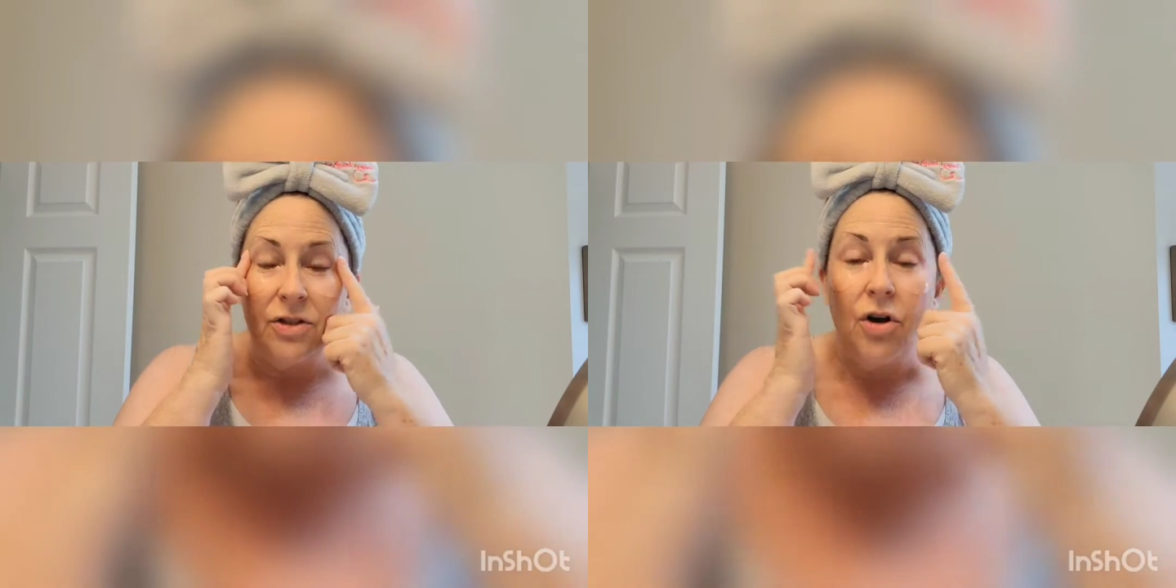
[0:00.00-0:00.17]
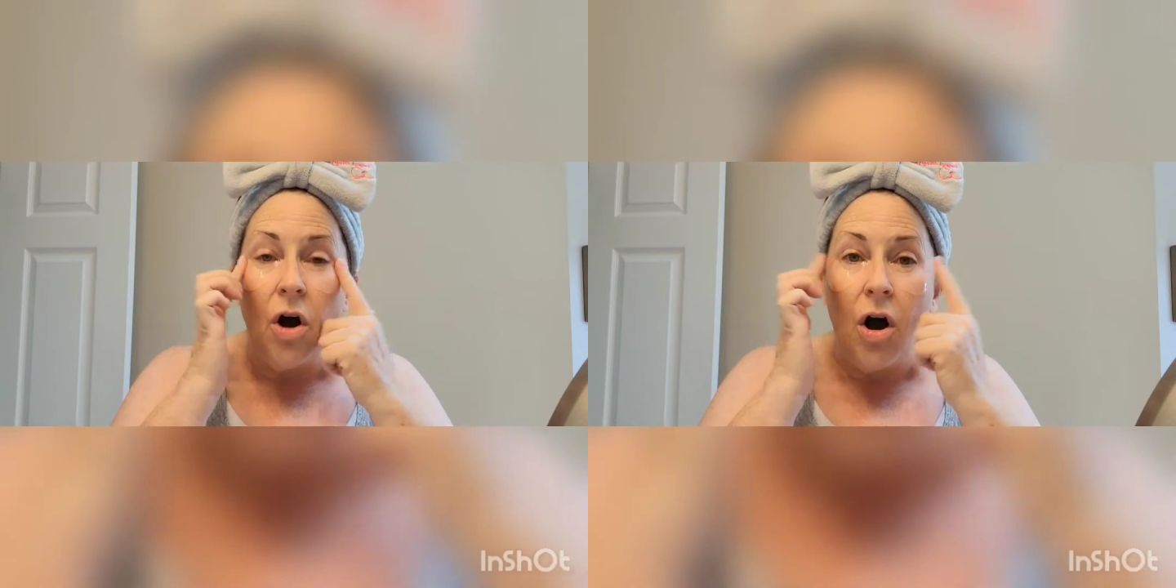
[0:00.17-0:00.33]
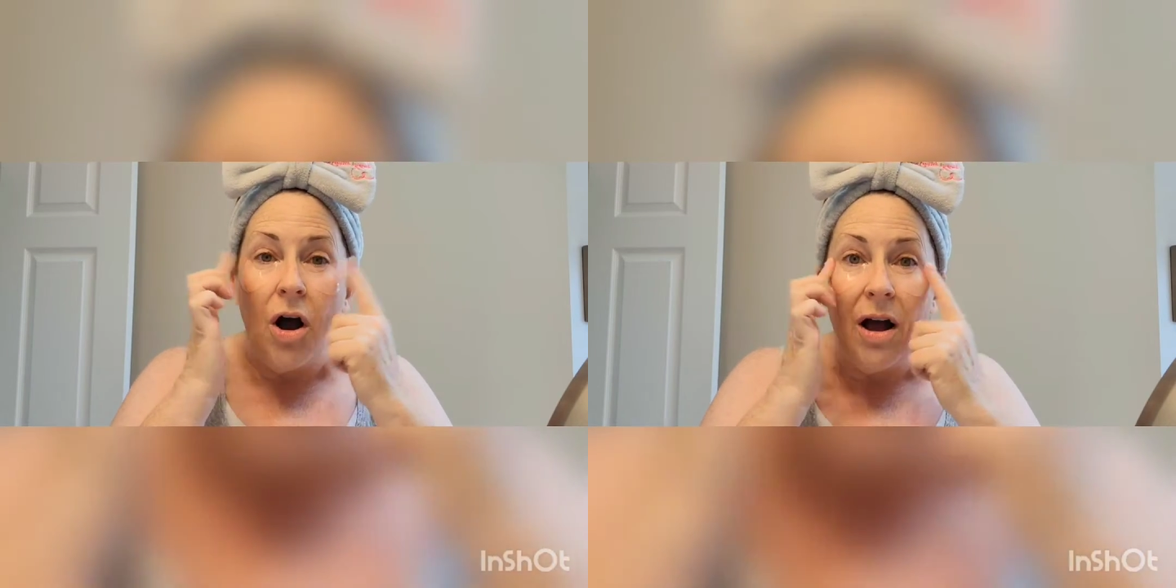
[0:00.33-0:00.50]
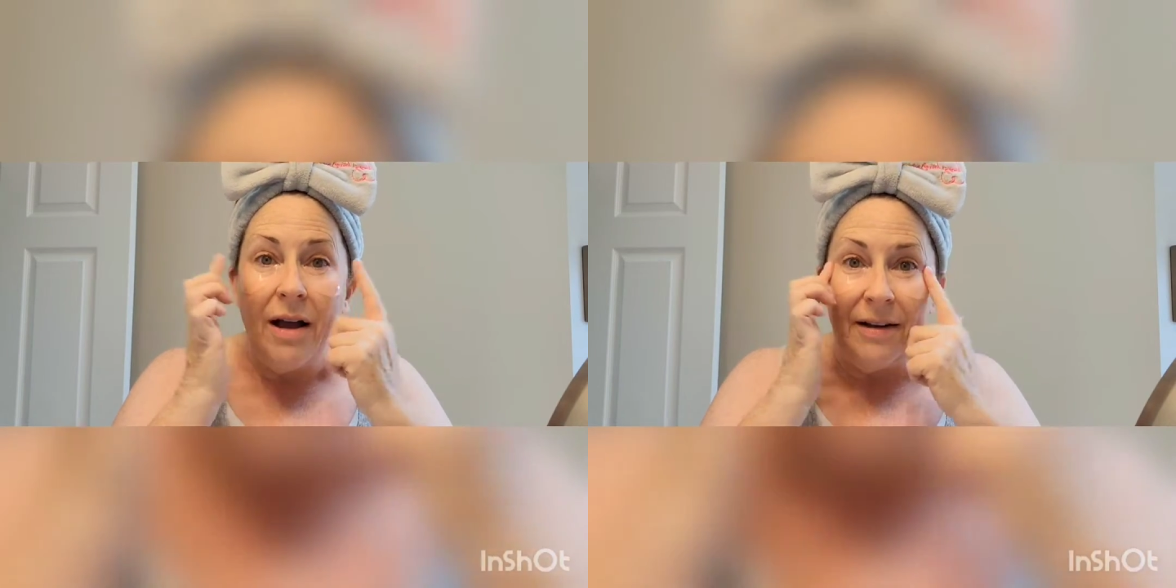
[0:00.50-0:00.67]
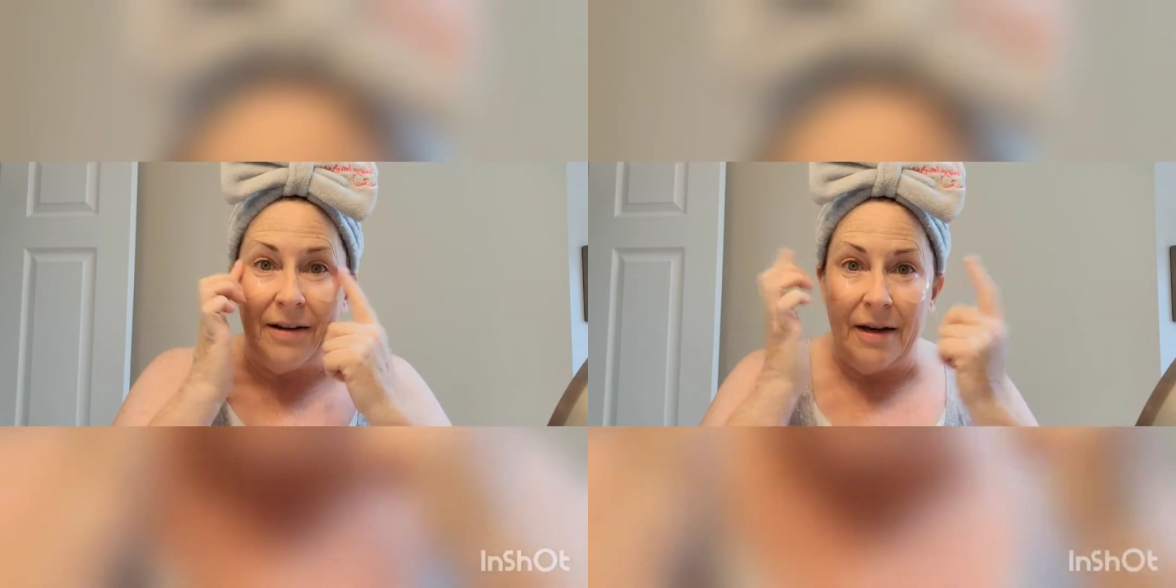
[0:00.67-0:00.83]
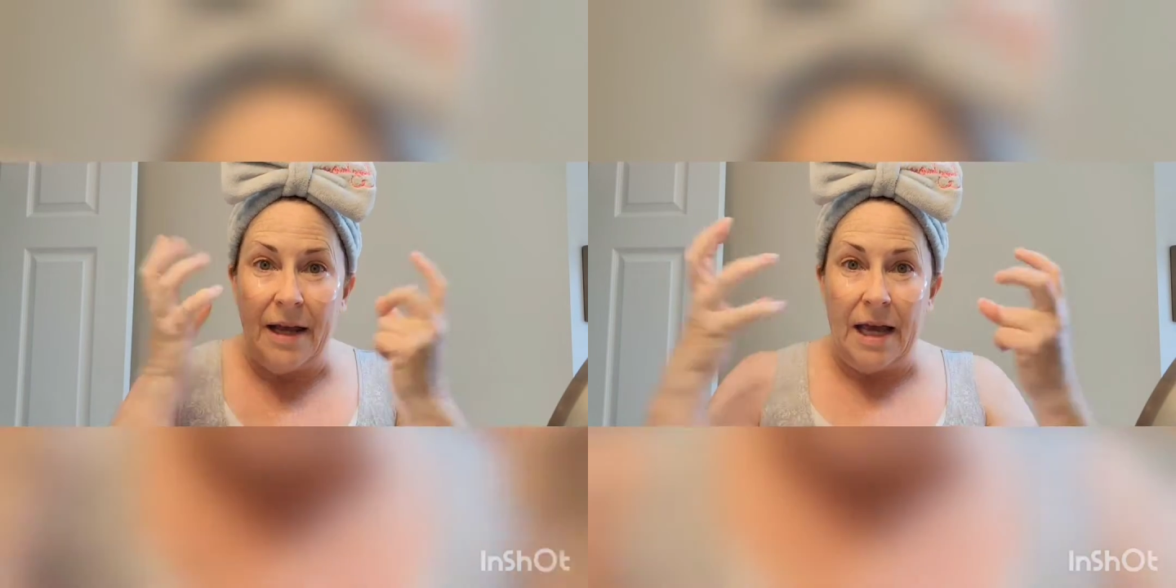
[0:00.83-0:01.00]

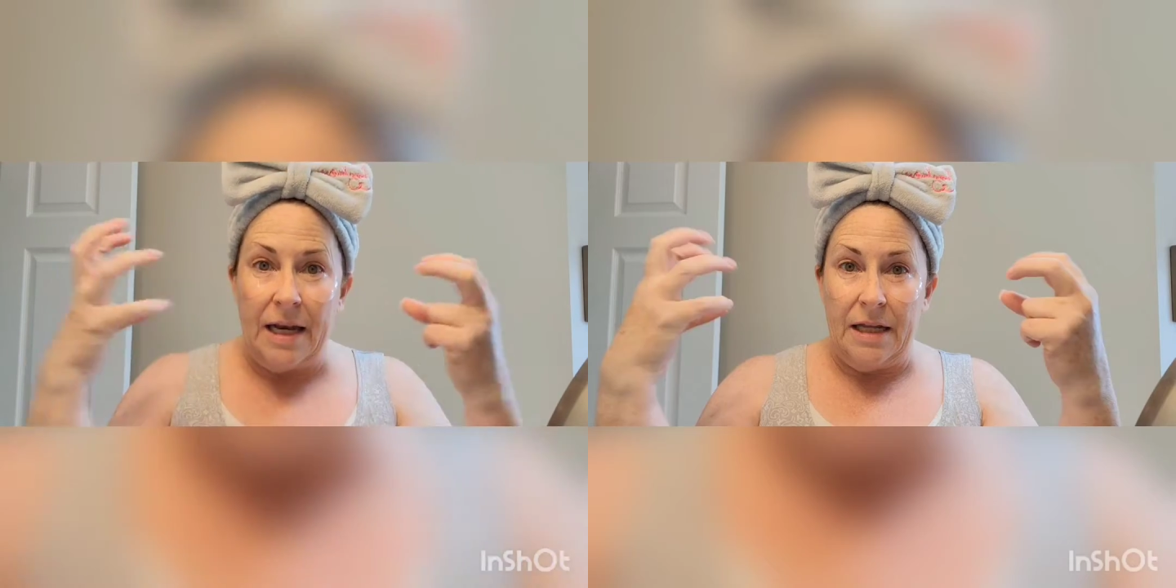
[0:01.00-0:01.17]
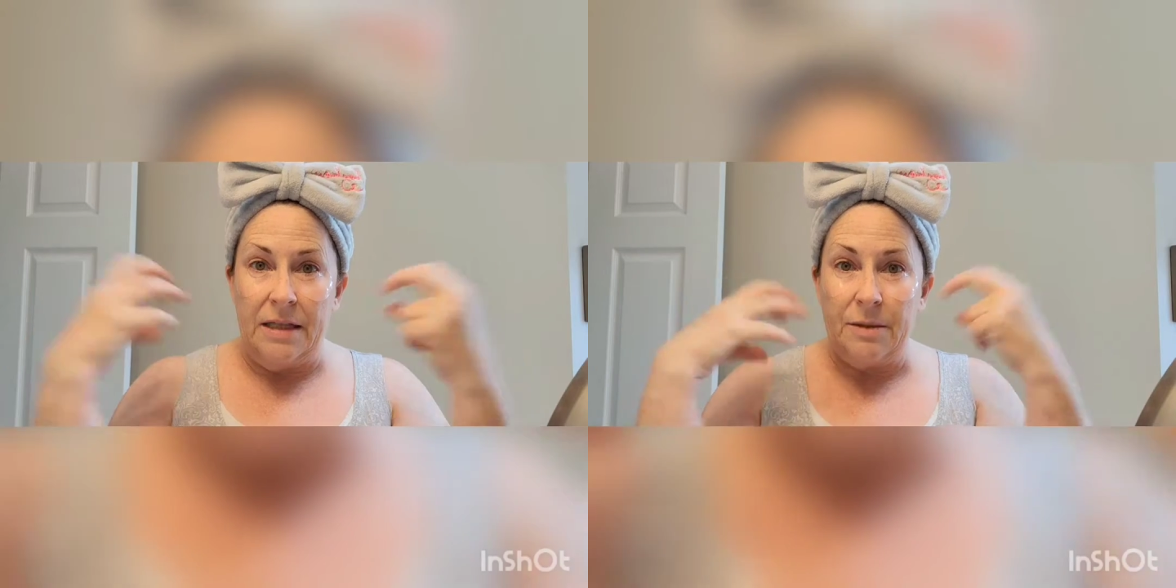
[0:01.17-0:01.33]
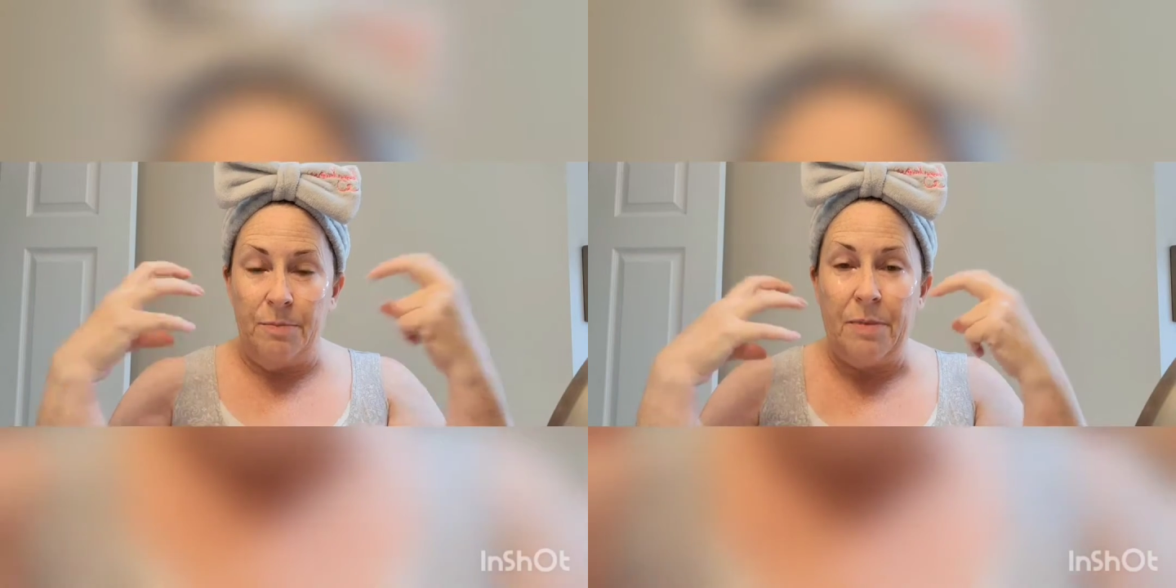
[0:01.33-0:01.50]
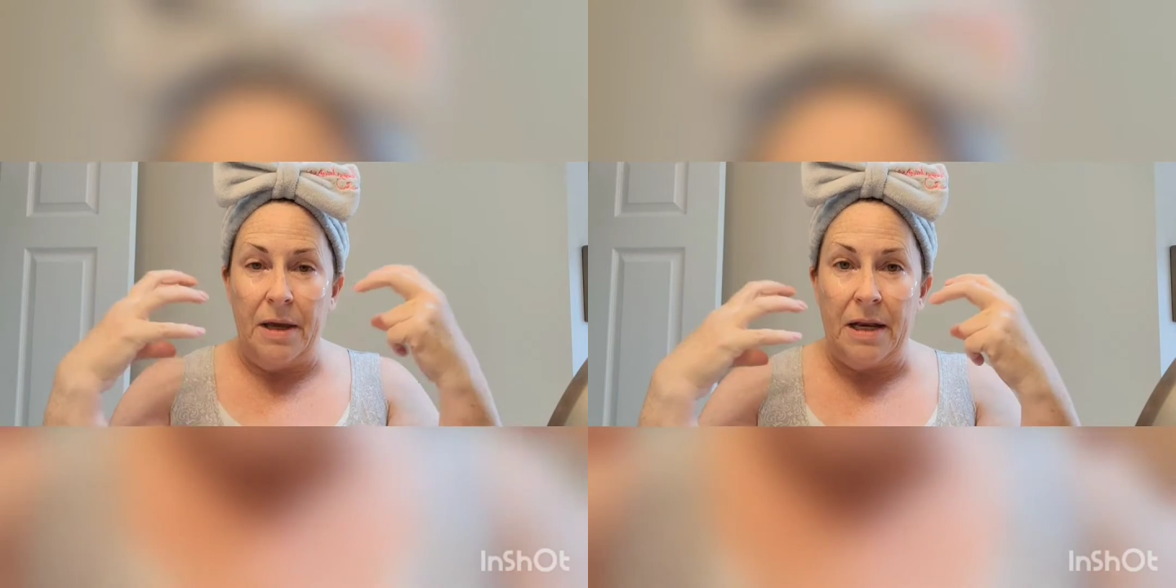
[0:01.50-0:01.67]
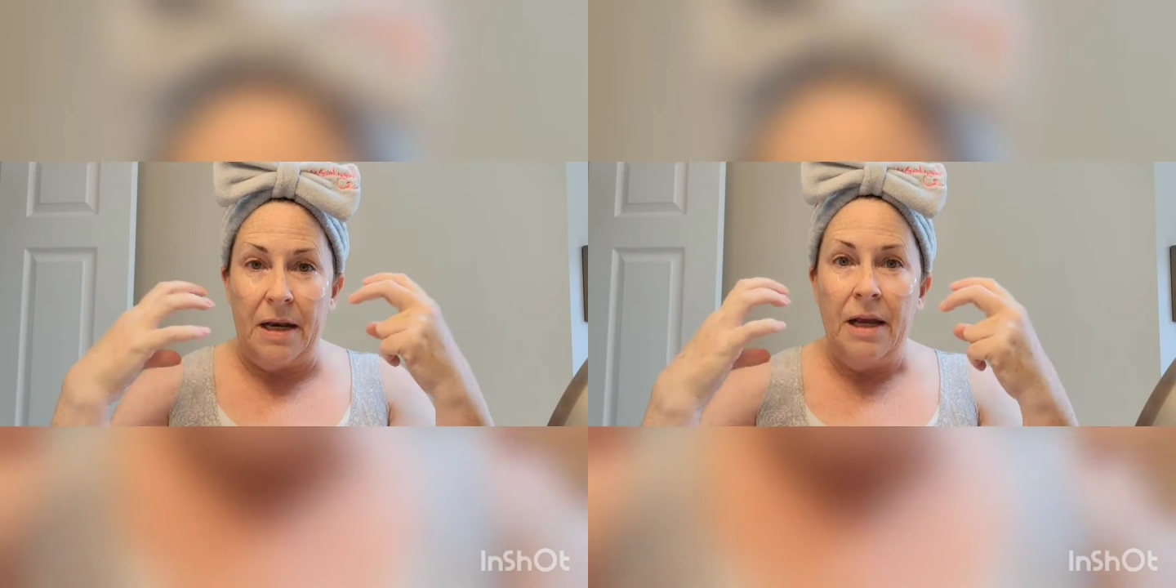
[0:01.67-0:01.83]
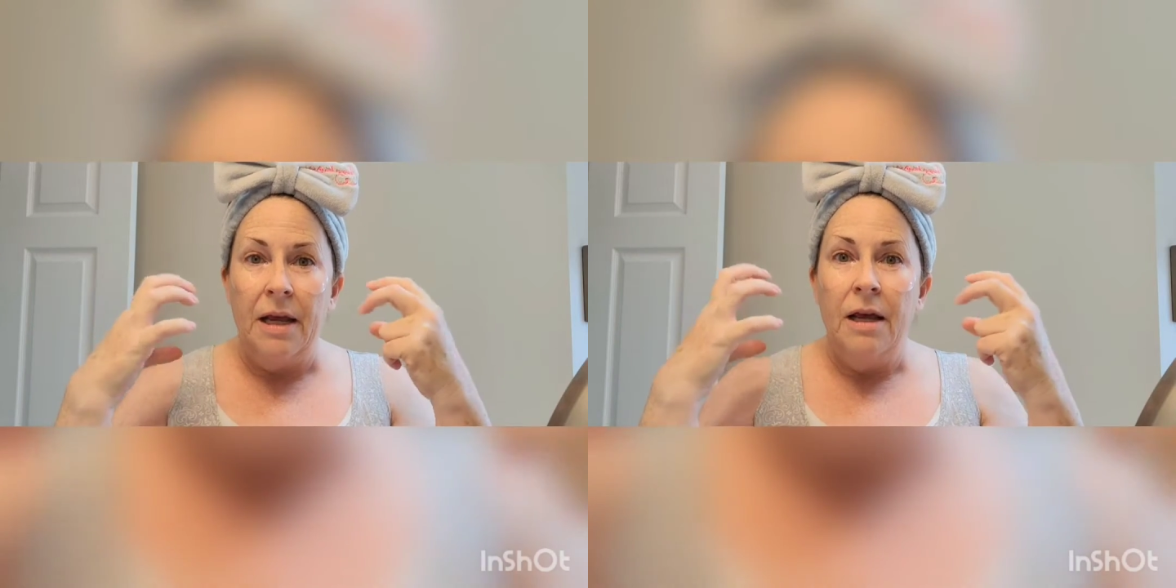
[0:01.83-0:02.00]
gone, and it's been